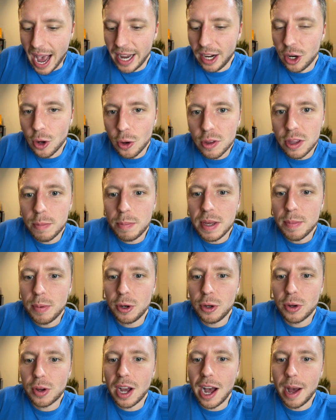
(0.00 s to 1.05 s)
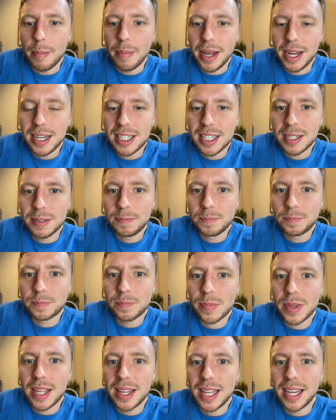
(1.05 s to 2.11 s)
I know the people who comment
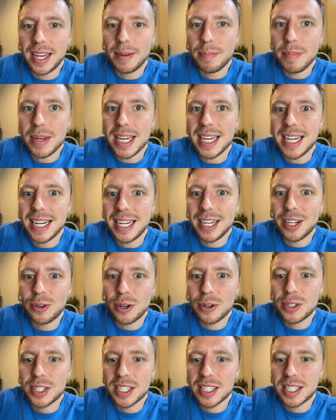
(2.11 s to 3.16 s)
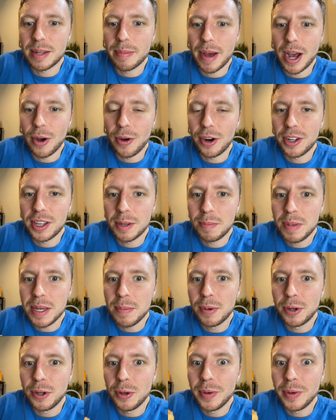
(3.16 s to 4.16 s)
that me eating grosses them out are the people